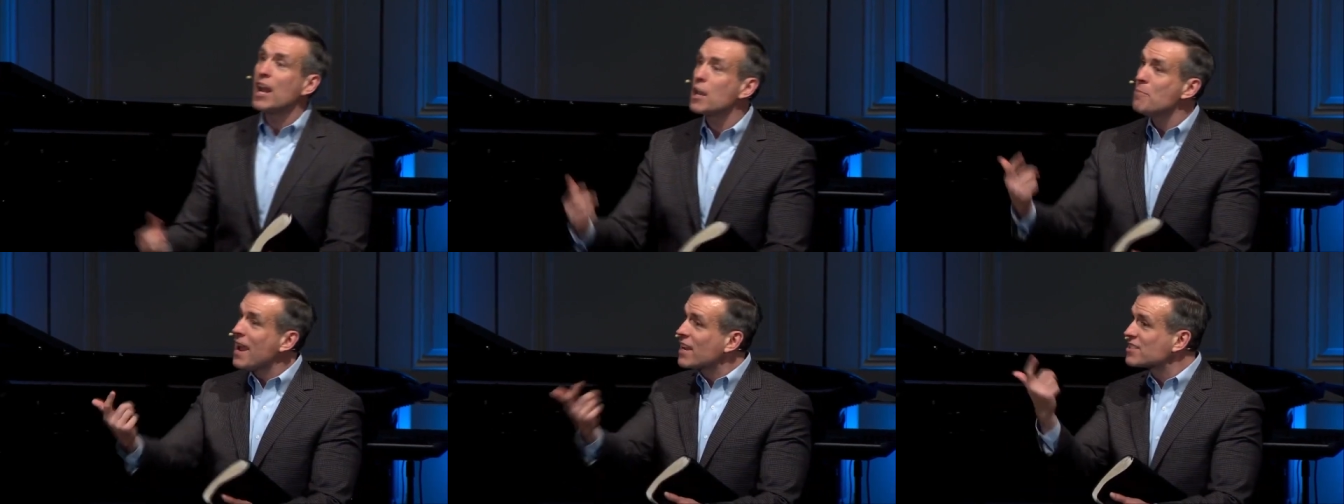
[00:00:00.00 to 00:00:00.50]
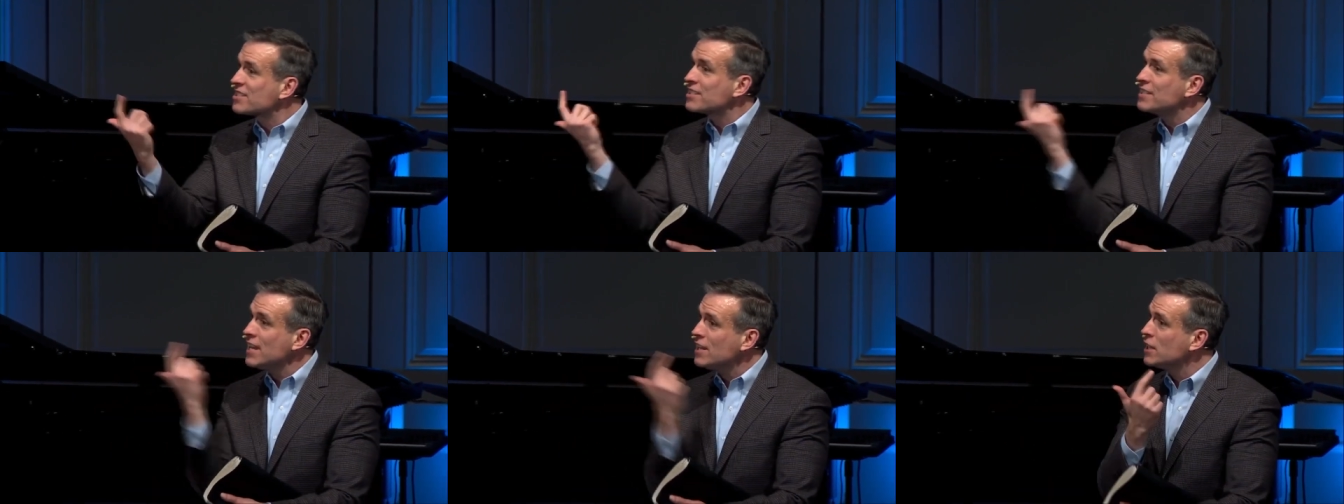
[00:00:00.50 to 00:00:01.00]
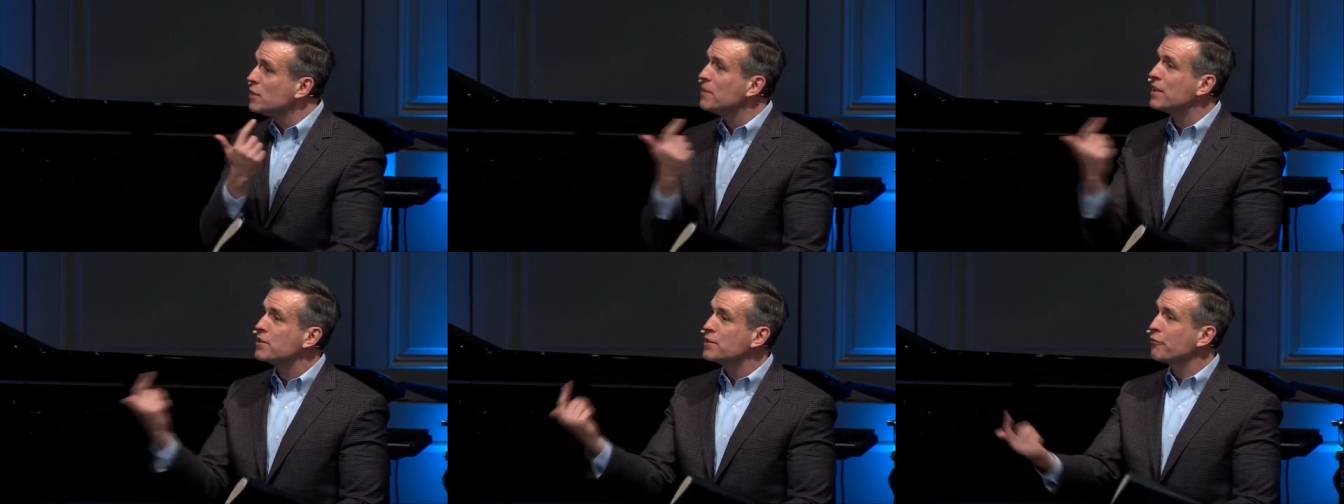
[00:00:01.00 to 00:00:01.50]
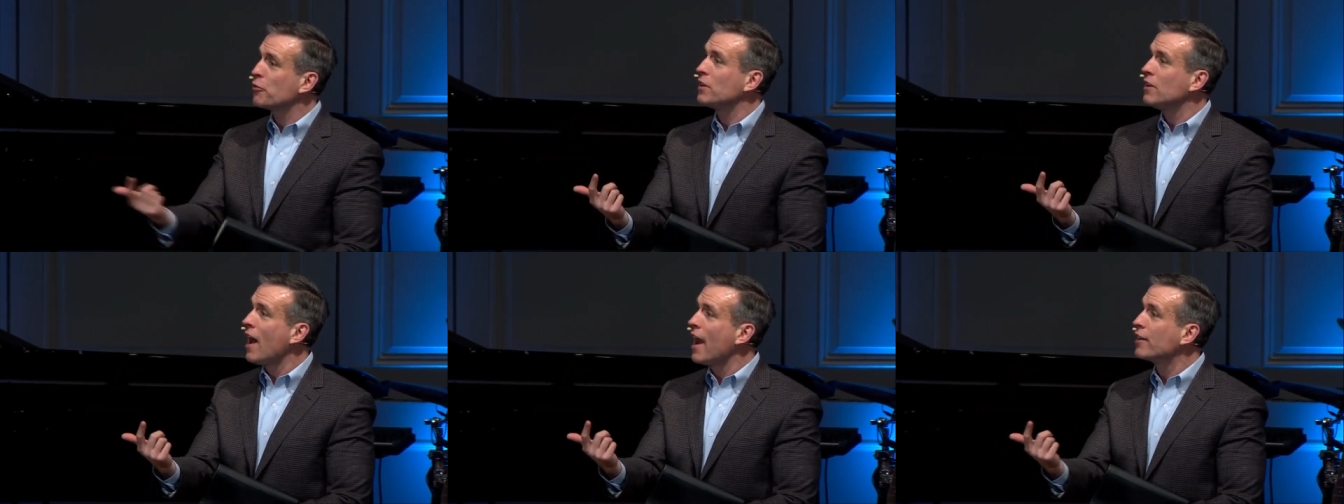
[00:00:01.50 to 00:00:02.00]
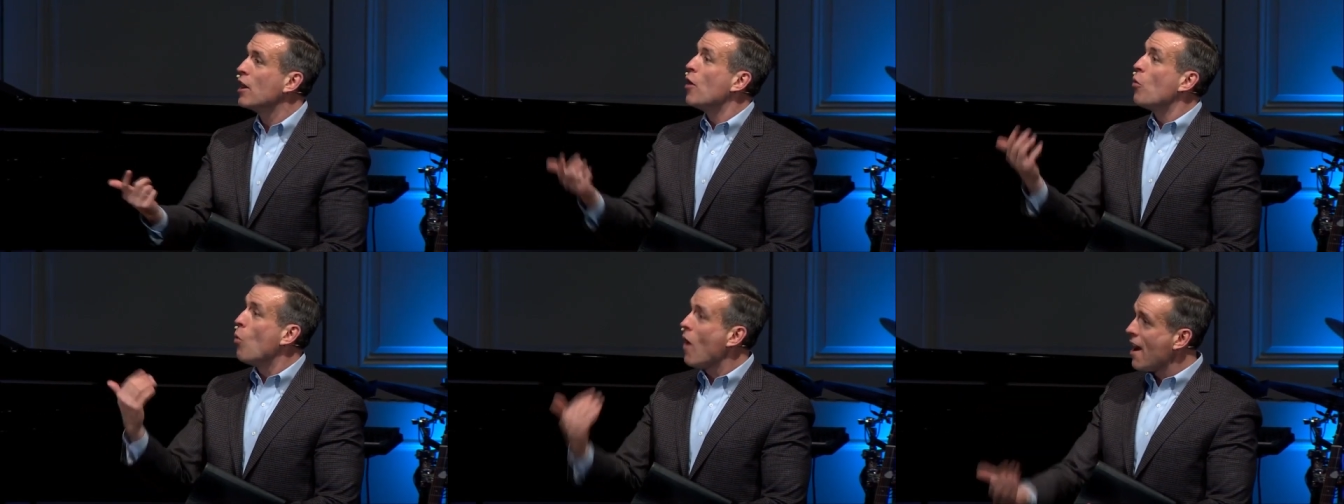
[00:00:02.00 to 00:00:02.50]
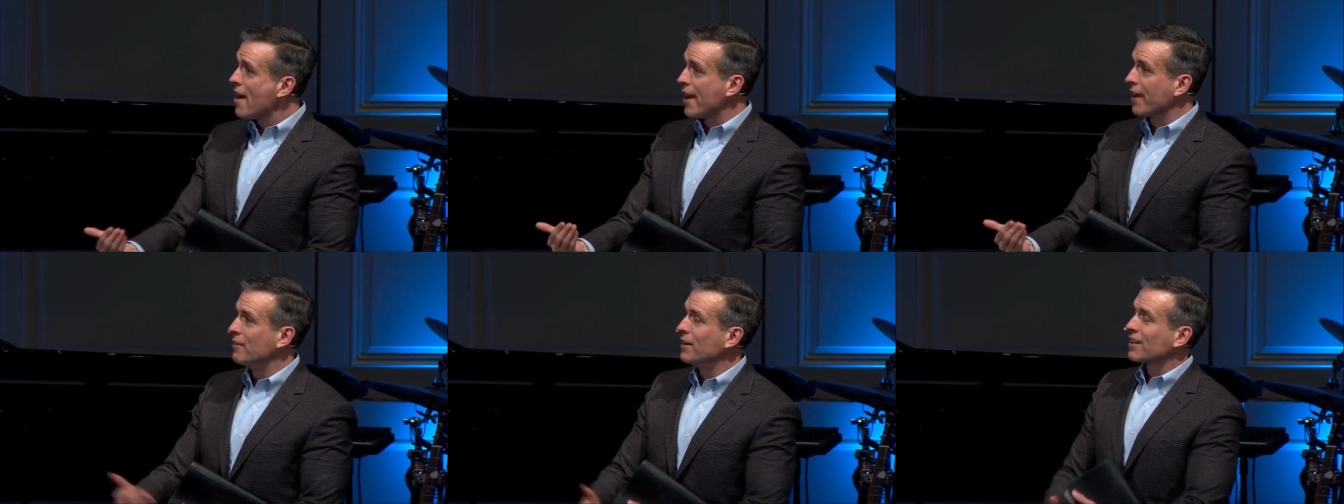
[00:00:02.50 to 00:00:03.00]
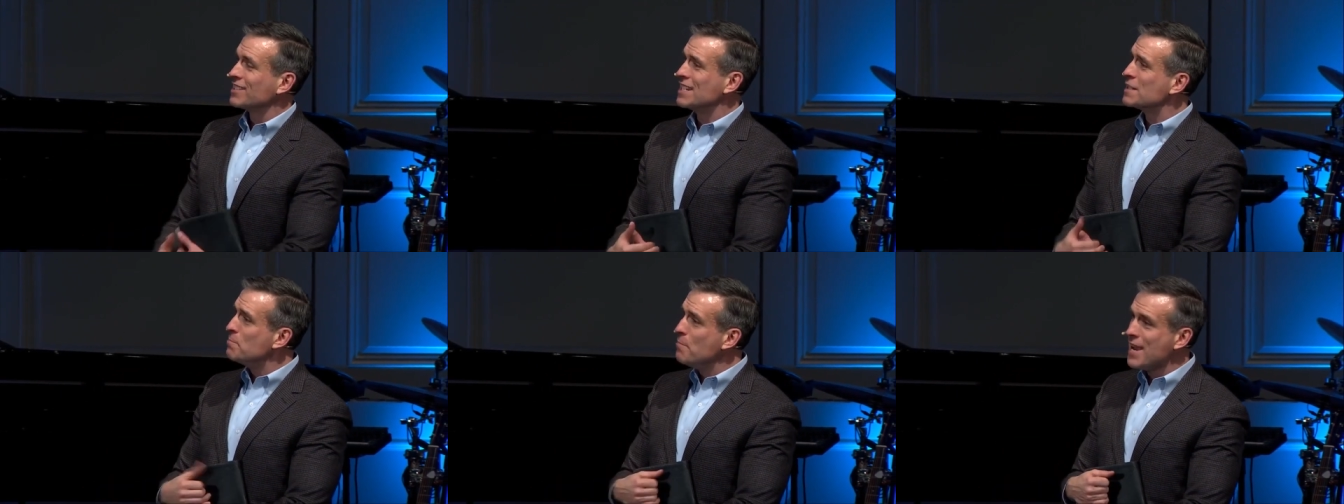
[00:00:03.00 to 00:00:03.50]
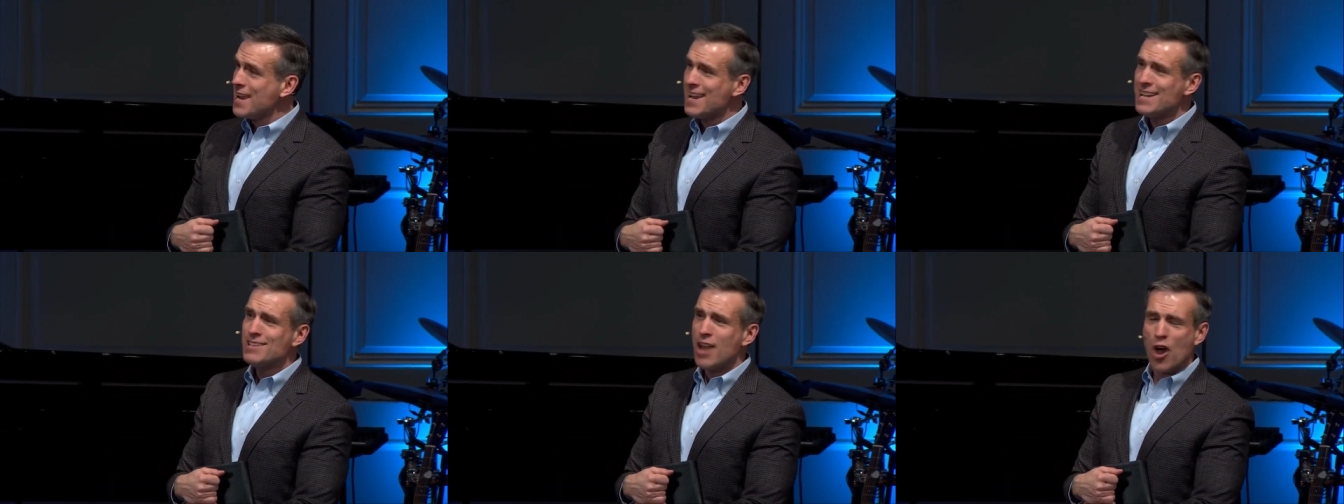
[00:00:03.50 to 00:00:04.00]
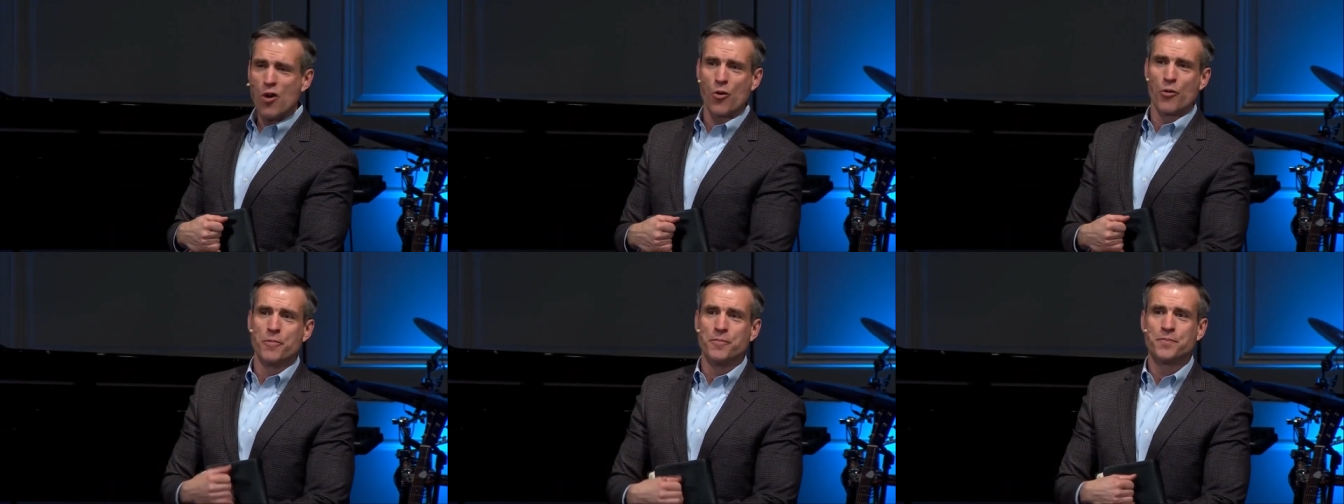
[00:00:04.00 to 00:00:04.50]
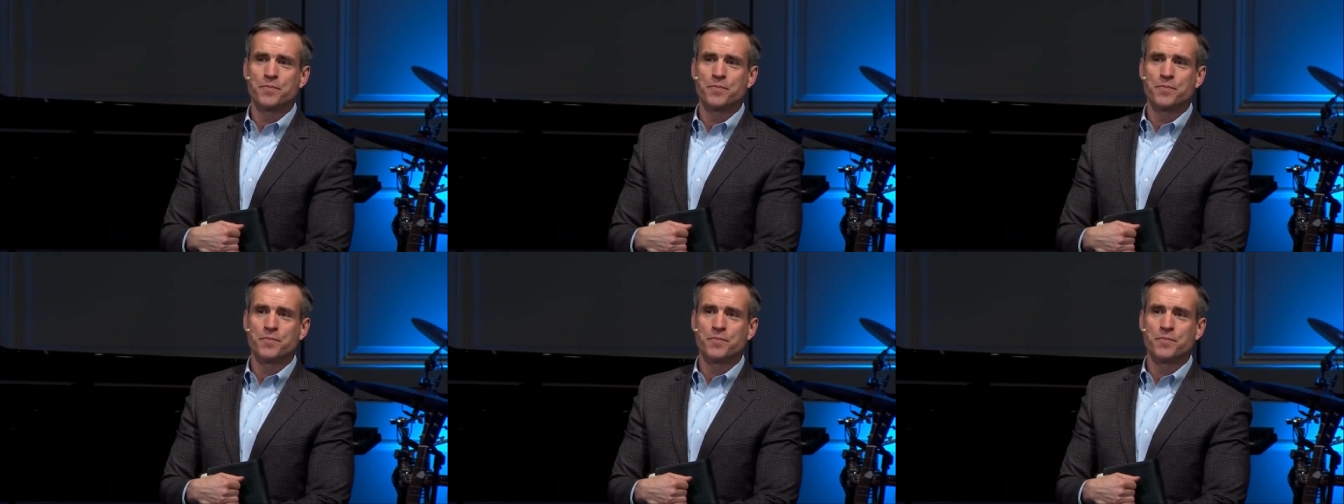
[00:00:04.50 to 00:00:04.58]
and He can make us see them in a different light. Why? Because He's mean? No